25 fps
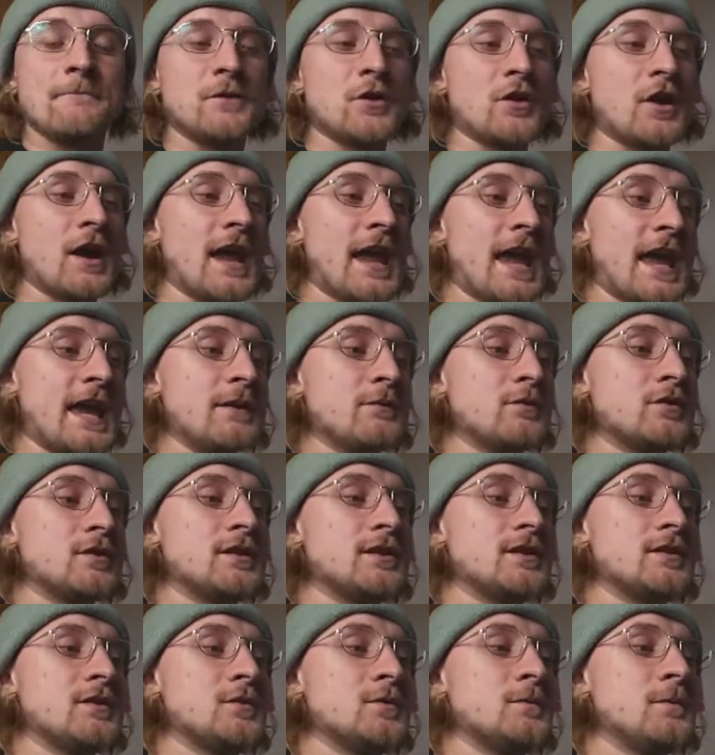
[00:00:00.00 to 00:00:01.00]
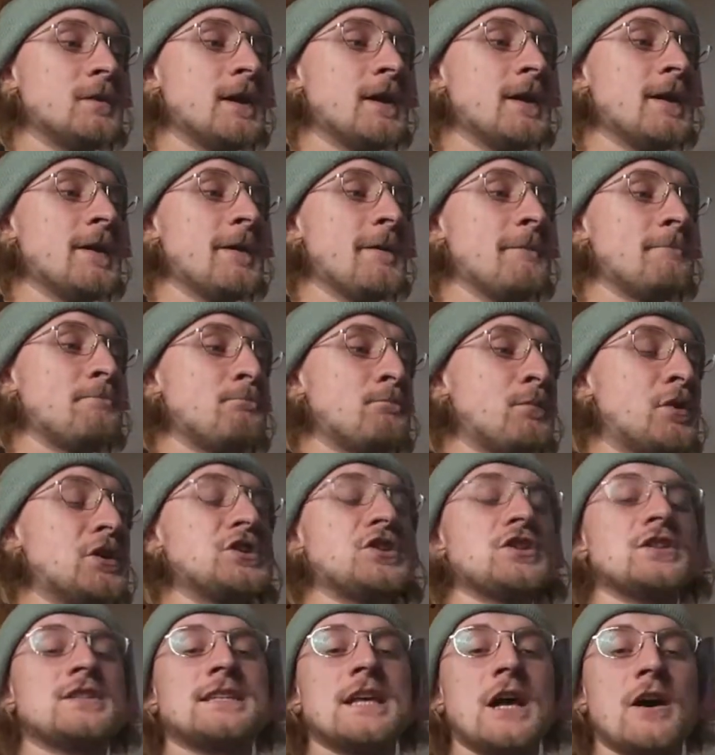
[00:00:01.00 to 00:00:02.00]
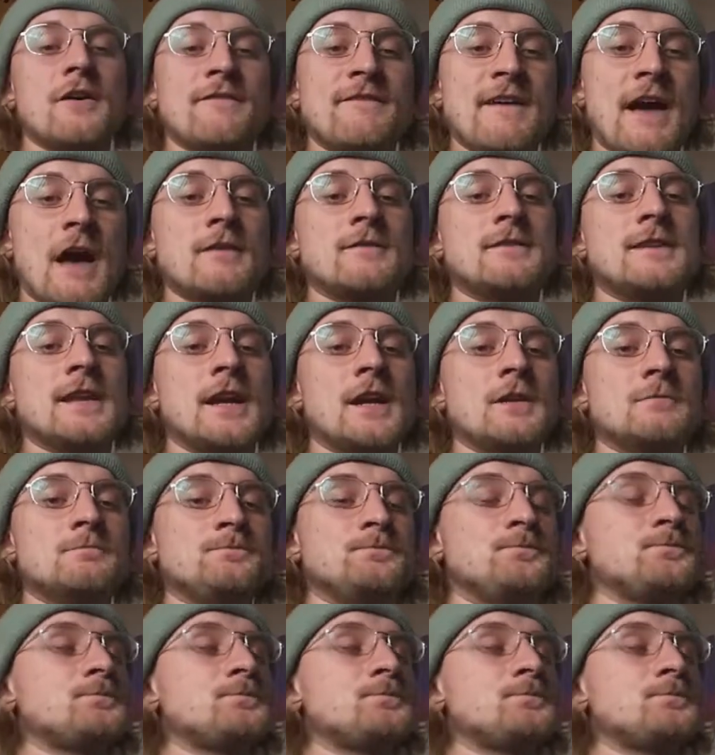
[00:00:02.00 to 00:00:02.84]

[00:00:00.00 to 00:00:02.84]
You're able to put yourself out there